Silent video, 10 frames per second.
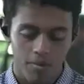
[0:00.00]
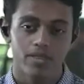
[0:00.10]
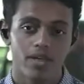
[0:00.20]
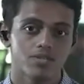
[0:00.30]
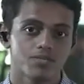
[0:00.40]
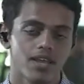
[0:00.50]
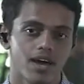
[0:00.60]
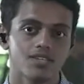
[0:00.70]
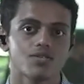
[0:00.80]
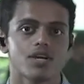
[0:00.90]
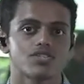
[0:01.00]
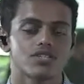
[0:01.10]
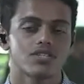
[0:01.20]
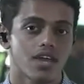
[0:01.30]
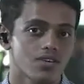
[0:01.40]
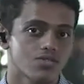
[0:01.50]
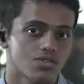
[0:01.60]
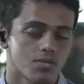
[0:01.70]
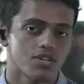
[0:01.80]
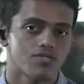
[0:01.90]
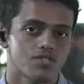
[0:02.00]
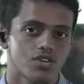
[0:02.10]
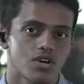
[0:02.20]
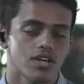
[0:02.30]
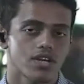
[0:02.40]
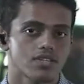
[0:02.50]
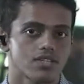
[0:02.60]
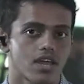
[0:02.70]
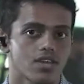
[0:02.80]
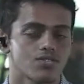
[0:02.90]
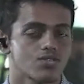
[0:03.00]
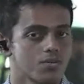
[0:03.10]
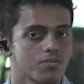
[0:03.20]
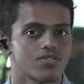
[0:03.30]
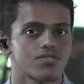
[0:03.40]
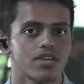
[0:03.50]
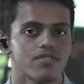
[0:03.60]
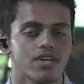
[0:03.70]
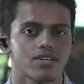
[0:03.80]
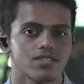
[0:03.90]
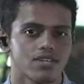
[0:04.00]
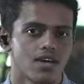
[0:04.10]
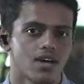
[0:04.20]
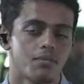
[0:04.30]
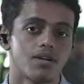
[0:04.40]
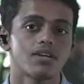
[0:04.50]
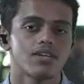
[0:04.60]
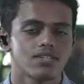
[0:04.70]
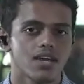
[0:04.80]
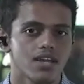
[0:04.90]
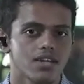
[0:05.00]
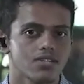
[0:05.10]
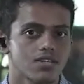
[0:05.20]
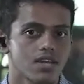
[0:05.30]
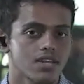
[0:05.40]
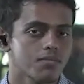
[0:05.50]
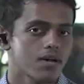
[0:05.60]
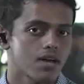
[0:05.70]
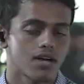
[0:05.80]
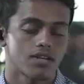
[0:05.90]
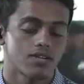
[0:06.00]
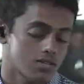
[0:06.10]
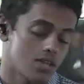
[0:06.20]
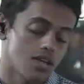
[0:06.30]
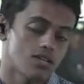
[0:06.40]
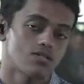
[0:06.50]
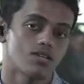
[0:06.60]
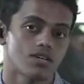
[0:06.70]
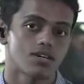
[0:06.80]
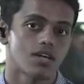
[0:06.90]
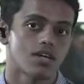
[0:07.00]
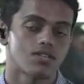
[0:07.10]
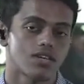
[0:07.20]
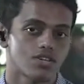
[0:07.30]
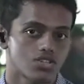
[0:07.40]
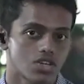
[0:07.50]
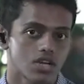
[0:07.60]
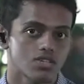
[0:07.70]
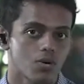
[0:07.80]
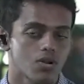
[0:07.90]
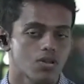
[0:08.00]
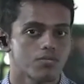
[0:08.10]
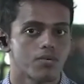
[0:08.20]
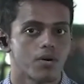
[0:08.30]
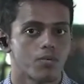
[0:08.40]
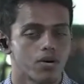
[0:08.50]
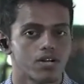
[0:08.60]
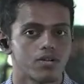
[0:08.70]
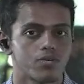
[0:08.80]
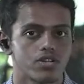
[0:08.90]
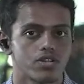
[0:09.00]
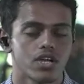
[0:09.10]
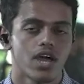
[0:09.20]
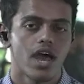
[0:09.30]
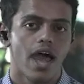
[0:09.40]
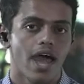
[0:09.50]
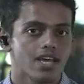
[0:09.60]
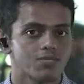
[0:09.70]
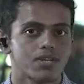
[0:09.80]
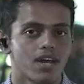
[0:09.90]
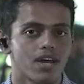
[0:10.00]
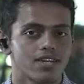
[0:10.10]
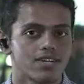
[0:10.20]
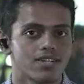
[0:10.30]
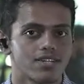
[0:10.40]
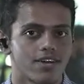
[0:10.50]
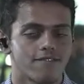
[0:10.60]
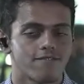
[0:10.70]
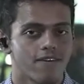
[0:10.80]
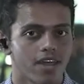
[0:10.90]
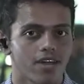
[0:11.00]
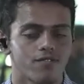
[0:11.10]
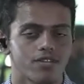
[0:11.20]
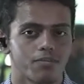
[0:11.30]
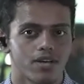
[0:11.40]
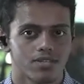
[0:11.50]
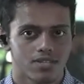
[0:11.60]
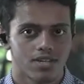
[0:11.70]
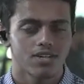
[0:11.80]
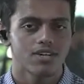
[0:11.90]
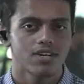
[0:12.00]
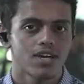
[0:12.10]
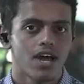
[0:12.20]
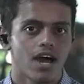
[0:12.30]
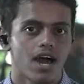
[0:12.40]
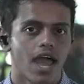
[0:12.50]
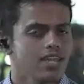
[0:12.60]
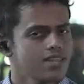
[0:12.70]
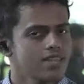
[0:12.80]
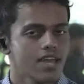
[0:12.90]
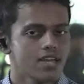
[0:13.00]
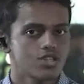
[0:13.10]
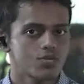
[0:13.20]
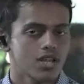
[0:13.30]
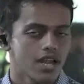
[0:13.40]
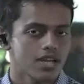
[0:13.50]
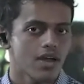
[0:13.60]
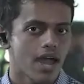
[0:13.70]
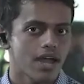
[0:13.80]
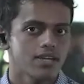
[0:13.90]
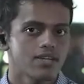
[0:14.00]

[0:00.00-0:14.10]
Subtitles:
that was my last question. Thank you so much for joining us. Thank you so much for giving us a brilliant insight into the data, into the exchange volume world, which has been under fire over the past year. Anything else you would like to add?